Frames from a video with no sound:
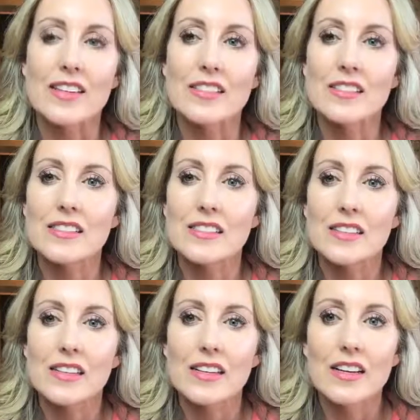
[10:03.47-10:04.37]
it's
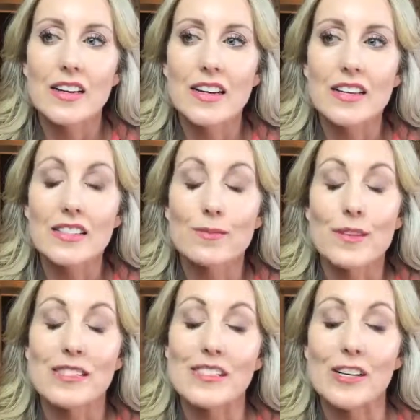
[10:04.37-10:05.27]

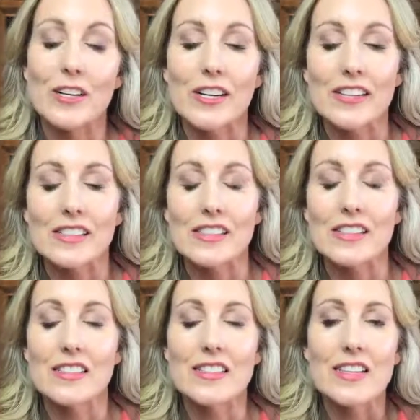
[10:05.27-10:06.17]
mysterious,
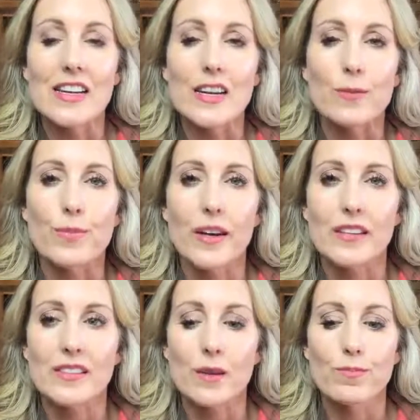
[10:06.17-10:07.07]
it's deep,
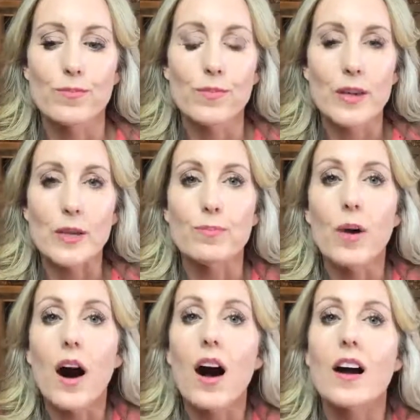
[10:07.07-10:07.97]
it's a
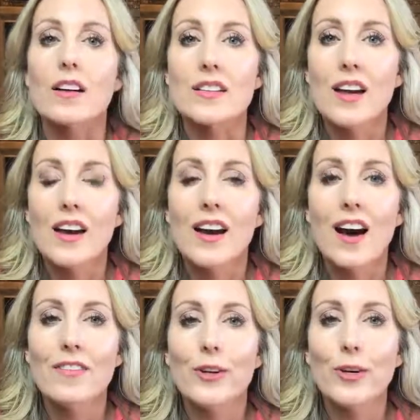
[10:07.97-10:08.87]
part
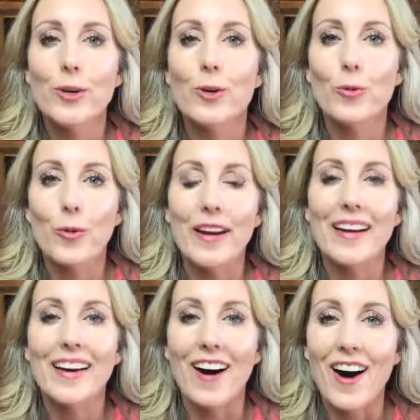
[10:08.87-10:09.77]
of who
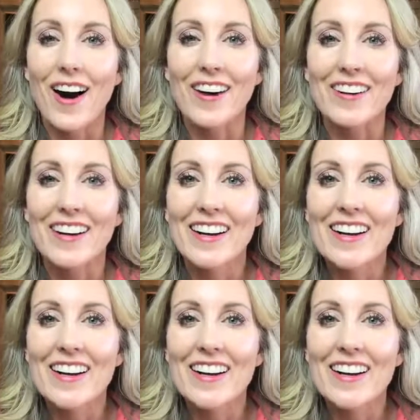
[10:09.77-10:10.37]
we are.